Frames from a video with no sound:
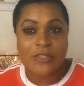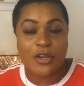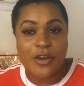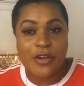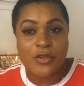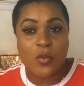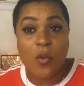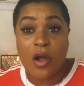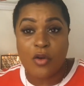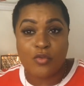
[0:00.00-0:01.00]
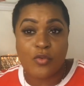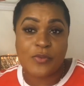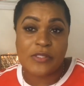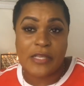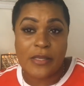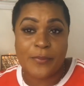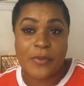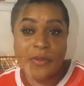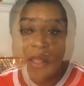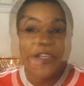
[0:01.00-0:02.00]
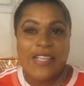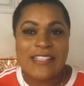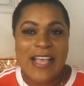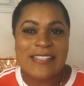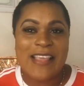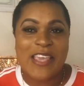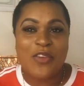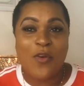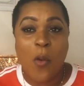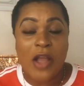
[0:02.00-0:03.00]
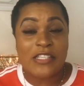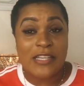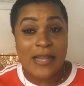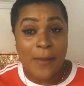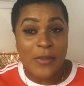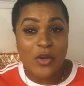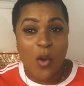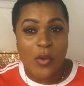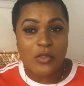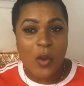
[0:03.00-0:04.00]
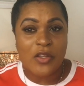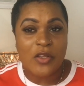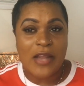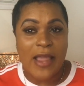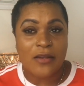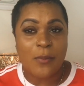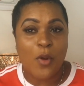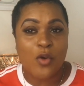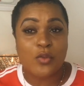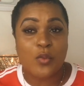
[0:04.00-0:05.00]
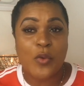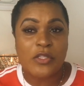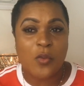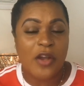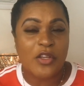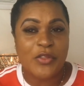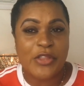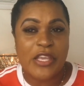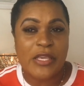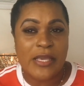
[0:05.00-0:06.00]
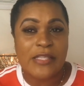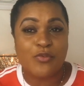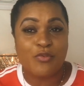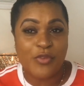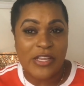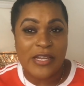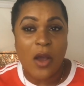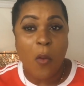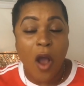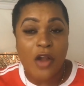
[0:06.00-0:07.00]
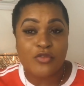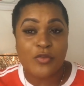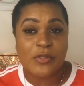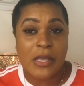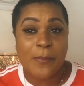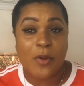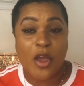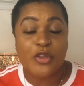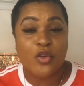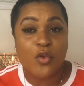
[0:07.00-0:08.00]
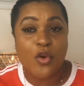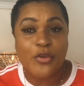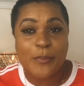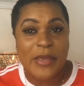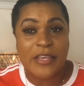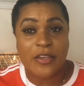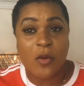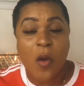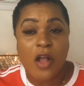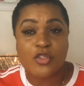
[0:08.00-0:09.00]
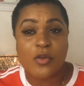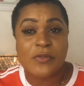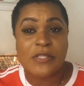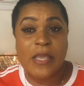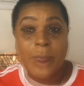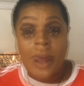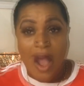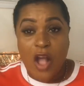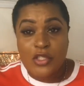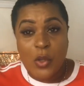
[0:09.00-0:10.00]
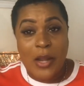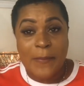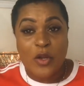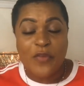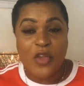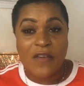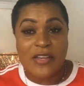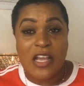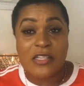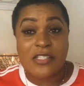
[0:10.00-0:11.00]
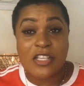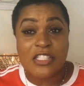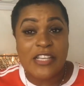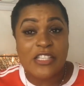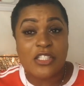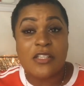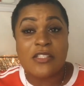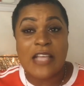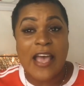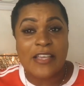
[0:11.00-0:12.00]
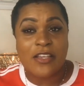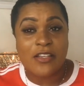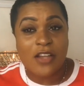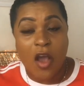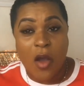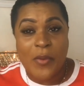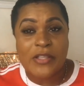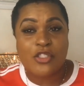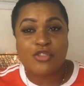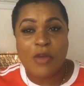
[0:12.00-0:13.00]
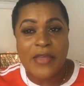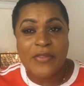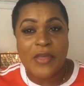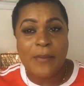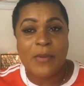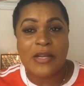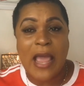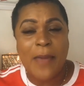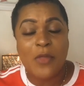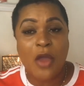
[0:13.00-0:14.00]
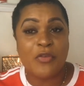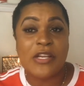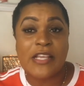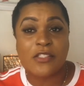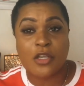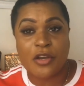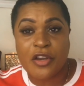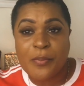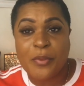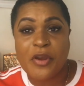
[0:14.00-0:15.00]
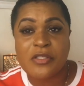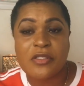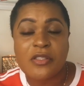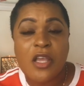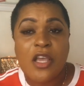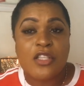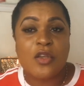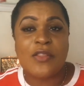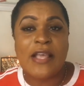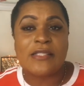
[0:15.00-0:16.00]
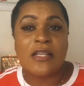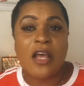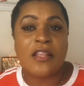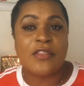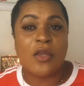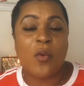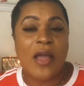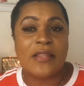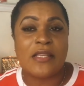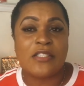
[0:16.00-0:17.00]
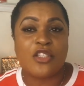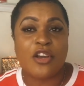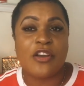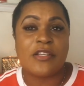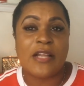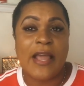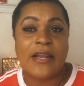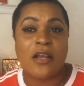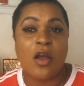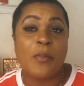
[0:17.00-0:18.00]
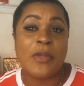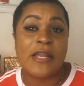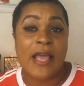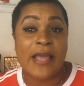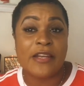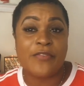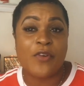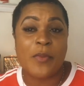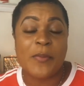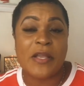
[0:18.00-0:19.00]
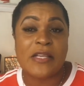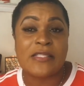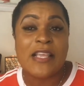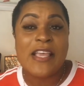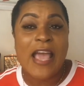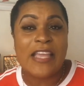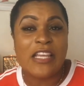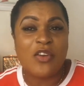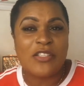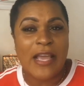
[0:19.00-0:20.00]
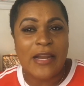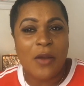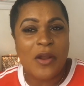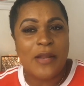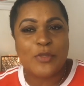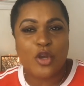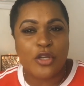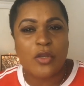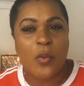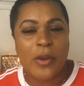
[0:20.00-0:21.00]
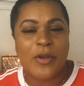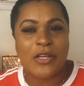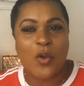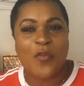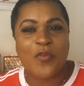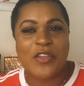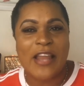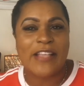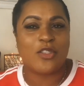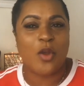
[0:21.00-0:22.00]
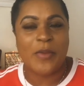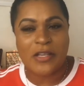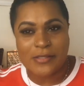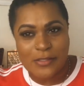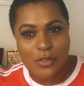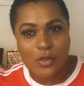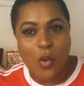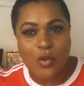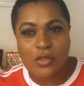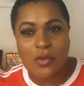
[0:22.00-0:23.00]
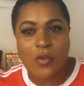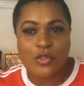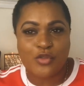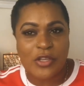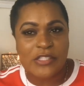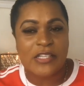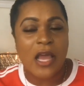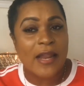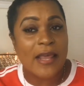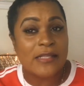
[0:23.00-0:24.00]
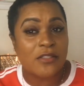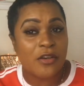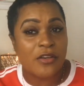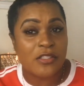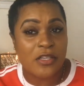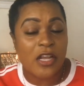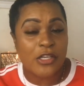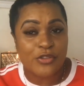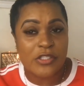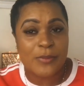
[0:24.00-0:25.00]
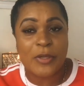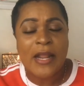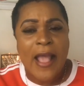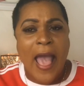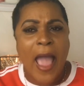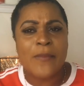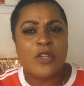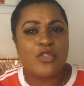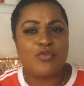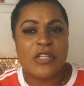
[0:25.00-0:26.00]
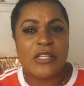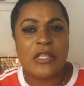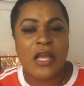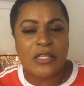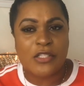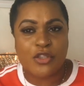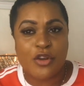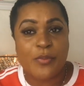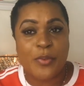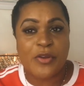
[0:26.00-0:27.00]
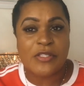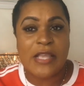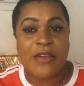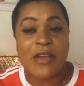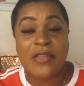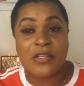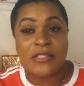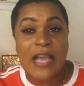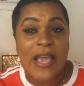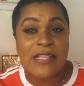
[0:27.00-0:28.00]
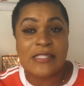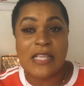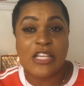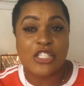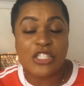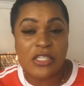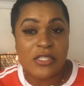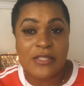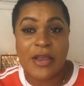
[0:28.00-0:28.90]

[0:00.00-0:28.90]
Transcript: skirt wardrobe staple. So yes guys, thank you for watching. Let me know which one you like the most, which one you think is really a wardrobe staple or you could make your wardrobe staple also let me know if you have any other suggestions i can always try them but i'm not really a skirt person so that's another thing why these skirts kind of come in handy for me because you know, it's kind of one of them skirts you wear, but it don't feel like skirt because it's so, so dressy. Not like skirts are not dressy, but I'm just really not a skirt person. I rather tights and jeans.